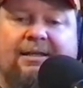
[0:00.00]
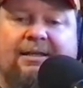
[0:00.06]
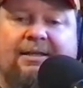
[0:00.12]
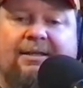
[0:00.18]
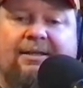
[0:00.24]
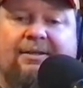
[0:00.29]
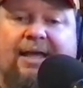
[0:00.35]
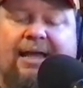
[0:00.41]

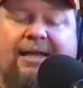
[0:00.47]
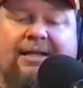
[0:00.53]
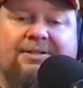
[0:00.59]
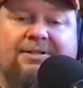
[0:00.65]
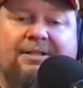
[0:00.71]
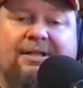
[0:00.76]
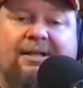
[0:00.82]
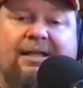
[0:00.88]
that
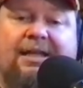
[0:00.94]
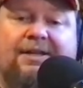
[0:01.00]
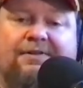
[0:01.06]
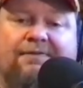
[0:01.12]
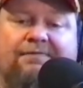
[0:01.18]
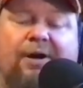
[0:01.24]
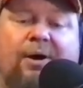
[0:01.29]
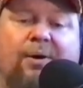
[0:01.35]
is the
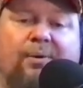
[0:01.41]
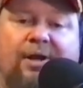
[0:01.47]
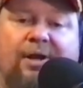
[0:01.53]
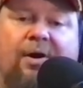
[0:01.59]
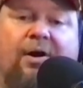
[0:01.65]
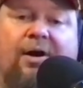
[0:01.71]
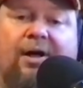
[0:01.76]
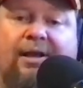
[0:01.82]
least
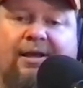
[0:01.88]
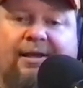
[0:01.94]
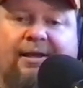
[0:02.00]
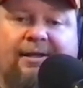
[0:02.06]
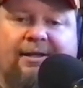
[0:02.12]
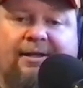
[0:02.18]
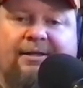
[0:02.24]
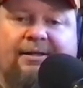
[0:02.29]
voted on
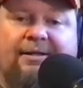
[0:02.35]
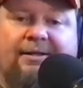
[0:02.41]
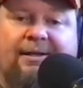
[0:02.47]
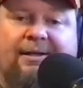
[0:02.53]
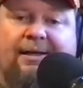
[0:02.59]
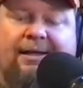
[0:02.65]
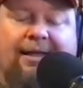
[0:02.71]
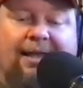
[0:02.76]

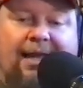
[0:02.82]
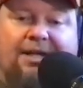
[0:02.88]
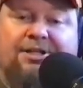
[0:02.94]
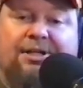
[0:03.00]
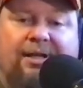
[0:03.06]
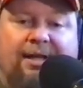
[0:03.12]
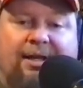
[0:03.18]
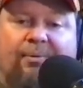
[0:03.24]

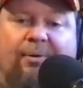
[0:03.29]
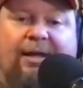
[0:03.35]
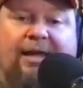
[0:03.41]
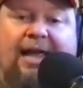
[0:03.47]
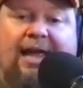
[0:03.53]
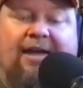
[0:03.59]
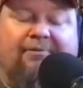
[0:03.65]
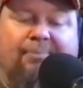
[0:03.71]
election that we
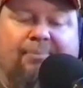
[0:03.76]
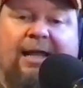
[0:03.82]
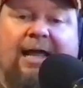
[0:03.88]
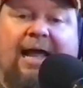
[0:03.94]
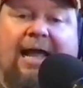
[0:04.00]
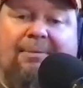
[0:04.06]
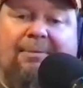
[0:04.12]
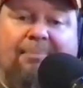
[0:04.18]
have.
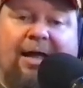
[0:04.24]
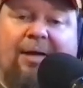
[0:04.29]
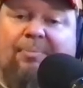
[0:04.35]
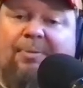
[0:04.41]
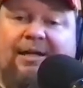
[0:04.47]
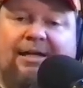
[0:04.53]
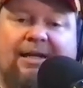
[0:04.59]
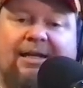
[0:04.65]
But in my
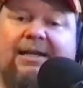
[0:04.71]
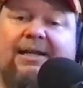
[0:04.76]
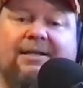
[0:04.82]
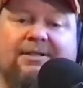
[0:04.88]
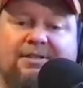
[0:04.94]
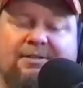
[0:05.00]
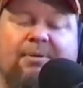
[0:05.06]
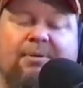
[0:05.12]
opinion, it
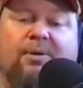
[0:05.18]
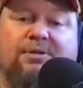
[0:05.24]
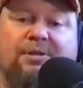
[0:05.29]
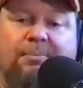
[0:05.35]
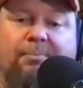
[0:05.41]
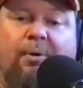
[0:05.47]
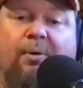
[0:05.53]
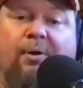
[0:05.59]
is the
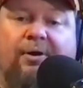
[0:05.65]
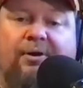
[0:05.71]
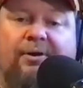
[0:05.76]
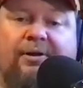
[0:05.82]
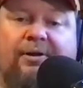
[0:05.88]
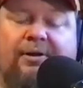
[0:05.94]
most important.